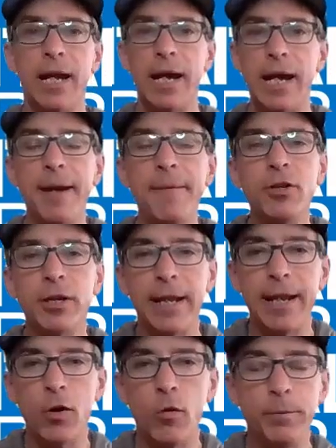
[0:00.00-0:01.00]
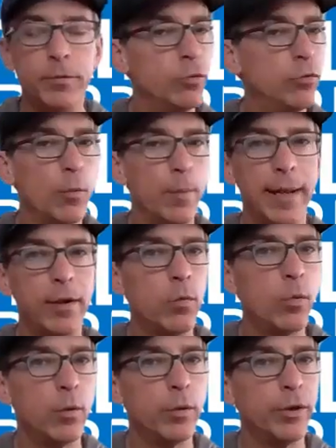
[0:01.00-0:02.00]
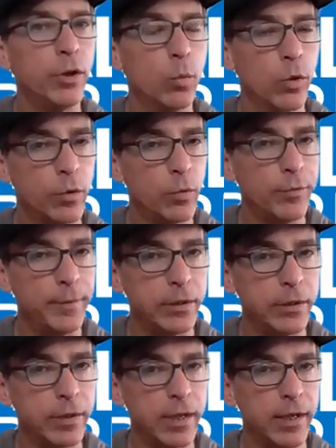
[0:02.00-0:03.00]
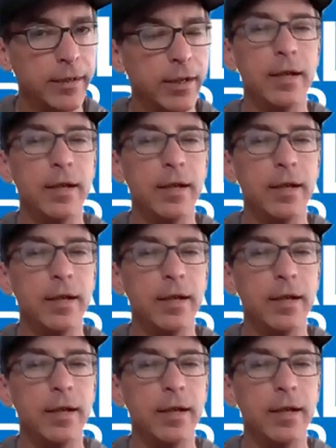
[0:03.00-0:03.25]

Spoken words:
I'm going to help you no matter what, whether you work with me or not.